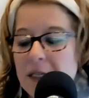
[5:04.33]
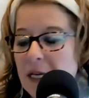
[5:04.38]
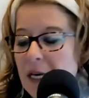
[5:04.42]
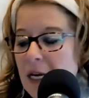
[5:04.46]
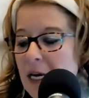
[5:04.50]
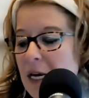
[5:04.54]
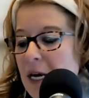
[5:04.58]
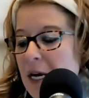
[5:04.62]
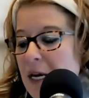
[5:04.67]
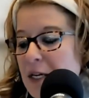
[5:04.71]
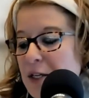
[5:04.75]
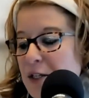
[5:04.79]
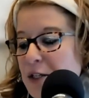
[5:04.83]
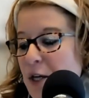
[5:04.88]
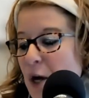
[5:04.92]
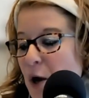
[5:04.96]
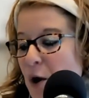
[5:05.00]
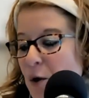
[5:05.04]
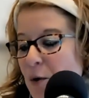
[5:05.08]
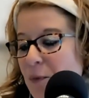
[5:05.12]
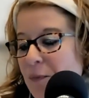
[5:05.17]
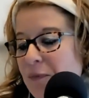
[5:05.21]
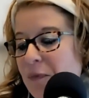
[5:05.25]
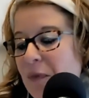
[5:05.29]
So
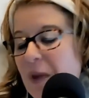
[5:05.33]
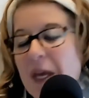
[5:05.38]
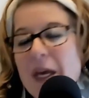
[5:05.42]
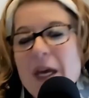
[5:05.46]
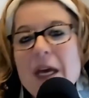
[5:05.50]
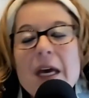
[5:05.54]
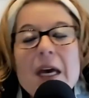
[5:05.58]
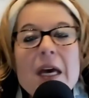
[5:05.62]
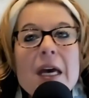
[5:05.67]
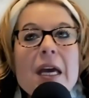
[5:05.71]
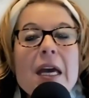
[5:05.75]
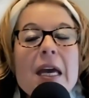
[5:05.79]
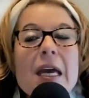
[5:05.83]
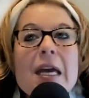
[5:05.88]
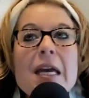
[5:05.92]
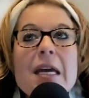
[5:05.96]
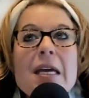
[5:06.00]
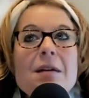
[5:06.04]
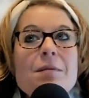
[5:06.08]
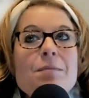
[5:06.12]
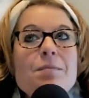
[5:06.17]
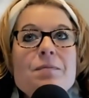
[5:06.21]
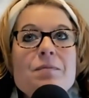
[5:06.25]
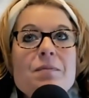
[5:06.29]
he
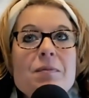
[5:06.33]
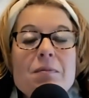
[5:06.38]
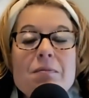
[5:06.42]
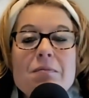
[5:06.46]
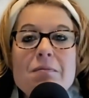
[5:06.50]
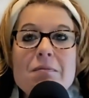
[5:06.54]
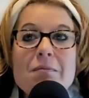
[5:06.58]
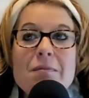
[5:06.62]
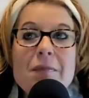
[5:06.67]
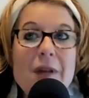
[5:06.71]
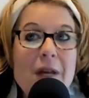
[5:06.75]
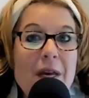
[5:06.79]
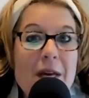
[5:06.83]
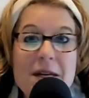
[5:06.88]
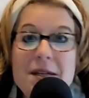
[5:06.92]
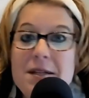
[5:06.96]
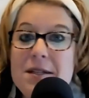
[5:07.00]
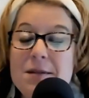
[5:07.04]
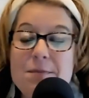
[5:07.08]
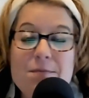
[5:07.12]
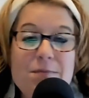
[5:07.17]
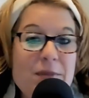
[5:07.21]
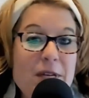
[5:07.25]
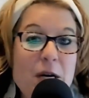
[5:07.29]

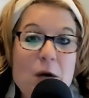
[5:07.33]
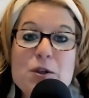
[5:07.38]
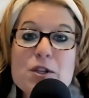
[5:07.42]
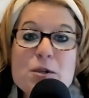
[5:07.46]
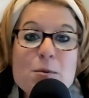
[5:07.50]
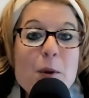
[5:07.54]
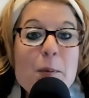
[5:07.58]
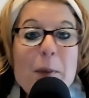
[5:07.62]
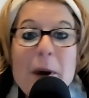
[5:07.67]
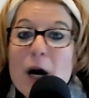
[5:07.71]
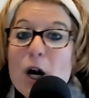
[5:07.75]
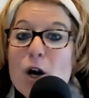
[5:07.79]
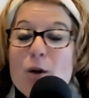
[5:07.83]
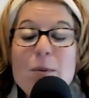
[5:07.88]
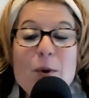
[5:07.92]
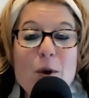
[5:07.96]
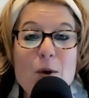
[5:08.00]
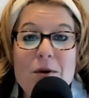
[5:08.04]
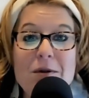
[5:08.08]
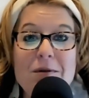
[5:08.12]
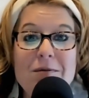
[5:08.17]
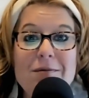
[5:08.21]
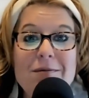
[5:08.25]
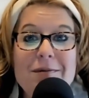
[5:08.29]
tells them a parable.
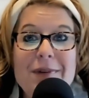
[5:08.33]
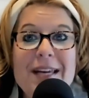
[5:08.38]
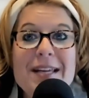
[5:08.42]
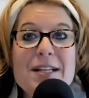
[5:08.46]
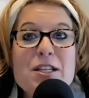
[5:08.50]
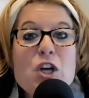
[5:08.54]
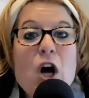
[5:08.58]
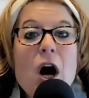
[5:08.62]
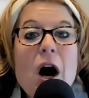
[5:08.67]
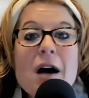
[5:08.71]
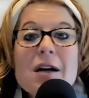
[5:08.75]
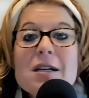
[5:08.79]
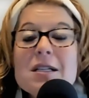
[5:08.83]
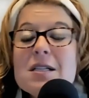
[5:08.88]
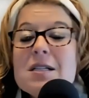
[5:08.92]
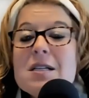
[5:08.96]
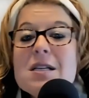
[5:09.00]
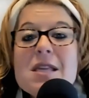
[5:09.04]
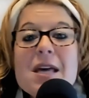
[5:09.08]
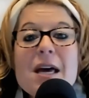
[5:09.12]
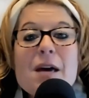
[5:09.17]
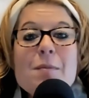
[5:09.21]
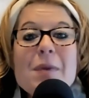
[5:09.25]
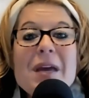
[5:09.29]
He talks to
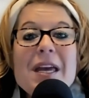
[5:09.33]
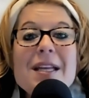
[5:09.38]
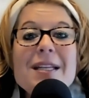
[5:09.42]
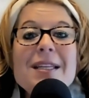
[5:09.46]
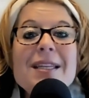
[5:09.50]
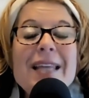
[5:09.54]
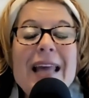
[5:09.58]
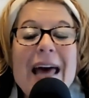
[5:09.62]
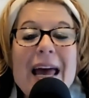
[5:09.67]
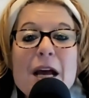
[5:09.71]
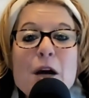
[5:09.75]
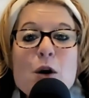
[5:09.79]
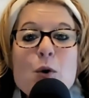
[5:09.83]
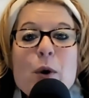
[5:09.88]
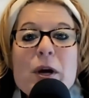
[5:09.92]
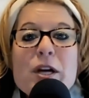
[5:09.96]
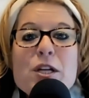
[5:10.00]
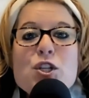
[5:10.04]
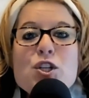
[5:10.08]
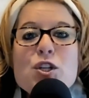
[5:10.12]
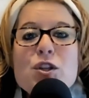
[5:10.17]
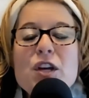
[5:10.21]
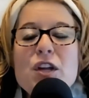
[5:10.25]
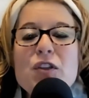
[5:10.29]
them in language
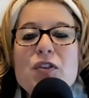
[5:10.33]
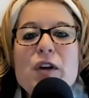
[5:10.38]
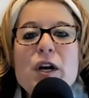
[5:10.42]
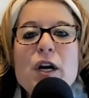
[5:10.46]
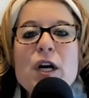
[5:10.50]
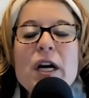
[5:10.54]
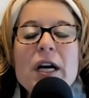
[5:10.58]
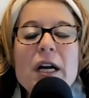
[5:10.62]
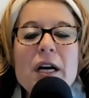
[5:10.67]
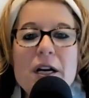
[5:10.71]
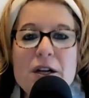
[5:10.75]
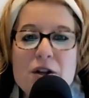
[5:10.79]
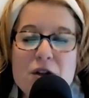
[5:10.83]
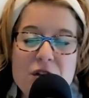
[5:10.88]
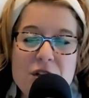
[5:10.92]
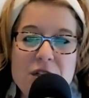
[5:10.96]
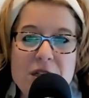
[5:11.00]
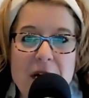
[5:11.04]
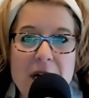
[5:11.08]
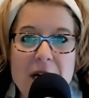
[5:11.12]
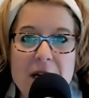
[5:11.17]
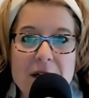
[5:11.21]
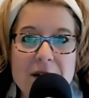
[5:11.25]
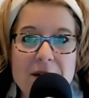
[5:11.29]
that they're going to
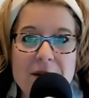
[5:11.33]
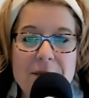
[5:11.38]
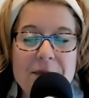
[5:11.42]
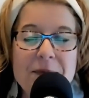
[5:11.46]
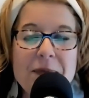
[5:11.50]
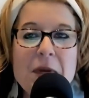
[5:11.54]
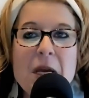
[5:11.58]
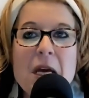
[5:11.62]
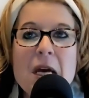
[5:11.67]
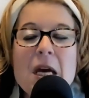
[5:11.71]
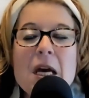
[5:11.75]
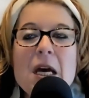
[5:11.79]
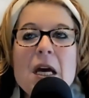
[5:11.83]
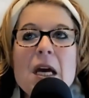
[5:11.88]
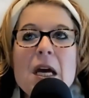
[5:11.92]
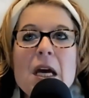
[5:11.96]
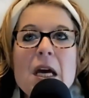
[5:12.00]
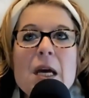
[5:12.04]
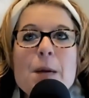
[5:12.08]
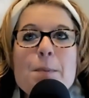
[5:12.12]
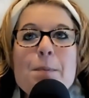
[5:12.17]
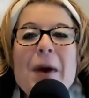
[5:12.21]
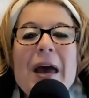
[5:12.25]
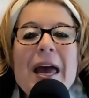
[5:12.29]
understand. He
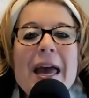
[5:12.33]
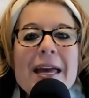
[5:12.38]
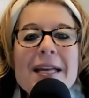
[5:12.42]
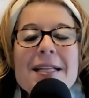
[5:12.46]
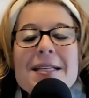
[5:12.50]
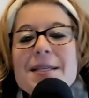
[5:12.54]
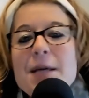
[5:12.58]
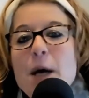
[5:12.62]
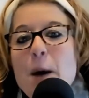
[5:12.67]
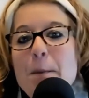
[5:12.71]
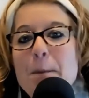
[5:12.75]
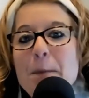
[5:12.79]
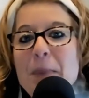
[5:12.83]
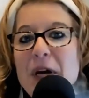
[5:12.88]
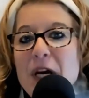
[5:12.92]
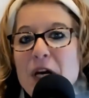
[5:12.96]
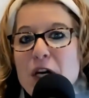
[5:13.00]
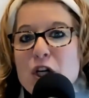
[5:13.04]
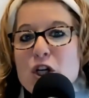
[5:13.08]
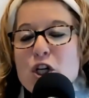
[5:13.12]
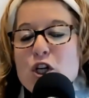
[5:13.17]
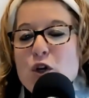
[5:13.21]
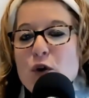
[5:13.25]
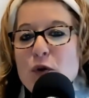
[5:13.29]
paints a
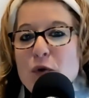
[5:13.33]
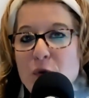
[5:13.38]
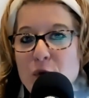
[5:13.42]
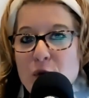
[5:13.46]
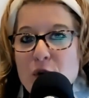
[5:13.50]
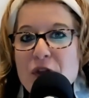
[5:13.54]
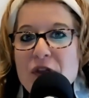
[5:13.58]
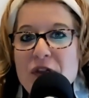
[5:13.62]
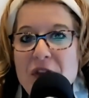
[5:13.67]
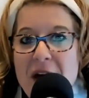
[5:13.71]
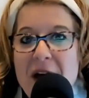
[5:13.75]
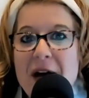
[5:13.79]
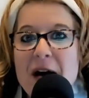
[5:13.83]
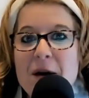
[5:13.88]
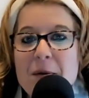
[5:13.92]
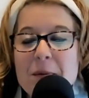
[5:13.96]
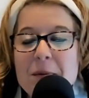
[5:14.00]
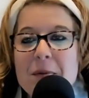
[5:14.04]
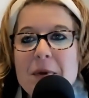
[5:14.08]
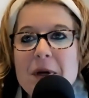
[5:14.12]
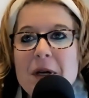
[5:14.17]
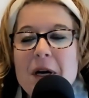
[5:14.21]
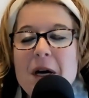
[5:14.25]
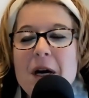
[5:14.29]
picture for them
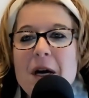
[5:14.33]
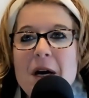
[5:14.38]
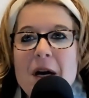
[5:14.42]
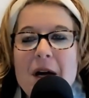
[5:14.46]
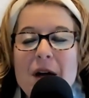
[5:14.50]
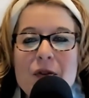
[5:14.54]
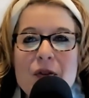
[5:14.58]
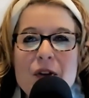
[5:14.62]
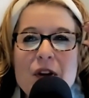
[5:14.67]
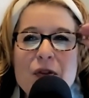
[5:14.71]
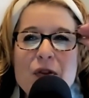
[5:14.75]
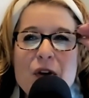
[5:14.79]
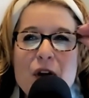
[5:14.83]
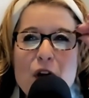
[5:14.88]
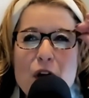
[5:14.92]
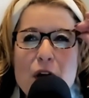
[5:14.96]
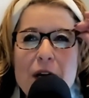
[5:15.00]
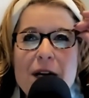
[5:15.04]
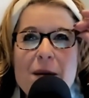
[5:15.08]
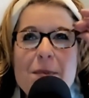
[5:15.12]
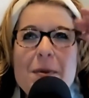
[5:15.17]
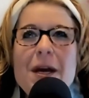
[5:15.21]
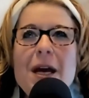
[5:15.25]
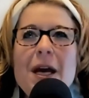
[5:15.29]
that they're going to
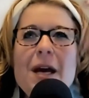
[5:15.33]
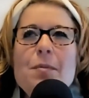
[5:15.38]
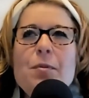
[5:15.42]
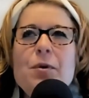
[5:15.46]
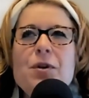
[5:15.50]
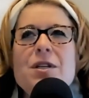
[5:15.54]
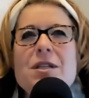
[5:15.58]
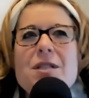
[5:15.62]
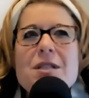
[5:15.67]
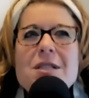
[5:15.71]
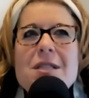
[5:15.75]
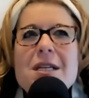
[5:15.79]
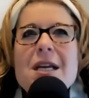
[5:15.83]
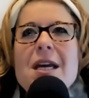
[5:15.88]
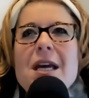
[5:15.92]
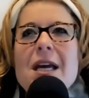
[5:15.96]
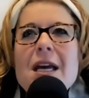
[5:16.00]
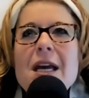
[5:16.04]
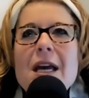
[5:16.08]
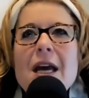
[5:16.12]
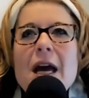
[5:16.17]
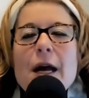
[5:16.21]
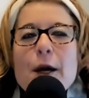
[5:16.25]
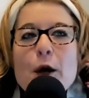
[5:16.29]
be able to see
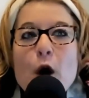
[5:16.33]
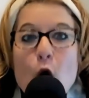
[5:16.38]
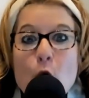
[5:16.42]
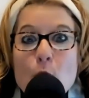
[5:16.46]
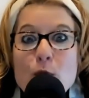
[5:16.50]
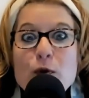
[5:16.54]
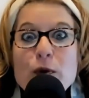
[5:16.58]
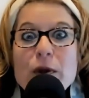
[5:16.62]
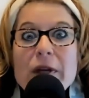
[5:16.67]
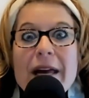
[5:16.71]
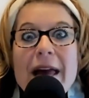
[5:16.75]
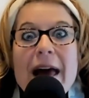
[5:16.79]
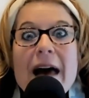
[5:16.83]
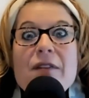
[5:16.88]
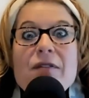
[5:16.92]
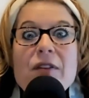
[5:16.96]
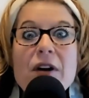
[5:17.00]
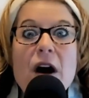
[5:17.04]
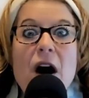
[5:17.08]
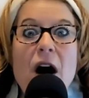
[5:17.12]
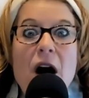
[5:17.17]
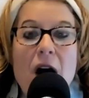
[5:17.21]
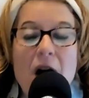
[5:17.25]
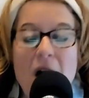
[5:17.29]
and hopefully have an
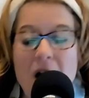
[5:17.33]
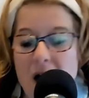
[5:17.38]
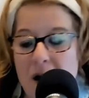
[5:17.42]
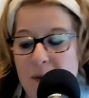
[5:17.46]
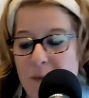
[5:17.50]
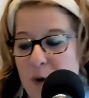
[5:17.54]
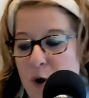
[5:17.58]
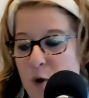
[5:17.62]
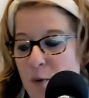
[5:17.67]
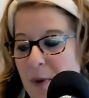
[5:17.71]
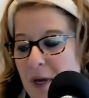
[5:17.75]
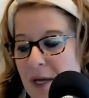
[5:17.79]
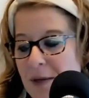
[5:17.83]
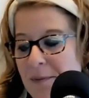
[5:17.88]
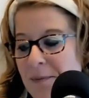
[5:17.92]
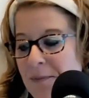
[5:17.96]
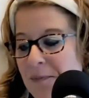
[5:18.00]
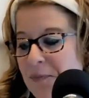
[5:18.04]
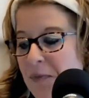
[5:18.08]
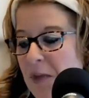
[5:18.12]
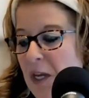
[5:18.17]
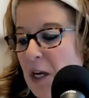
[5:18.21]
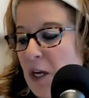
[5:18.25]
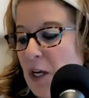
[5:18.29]
aha moment.
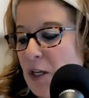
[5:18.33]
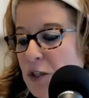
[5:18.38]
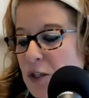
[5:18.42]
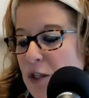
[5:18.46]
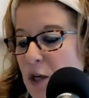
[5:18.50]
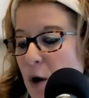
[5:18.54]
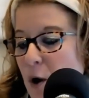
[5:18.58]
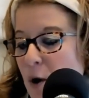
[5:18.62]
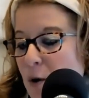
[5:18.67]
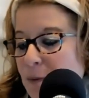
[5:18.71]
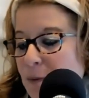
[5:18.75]
So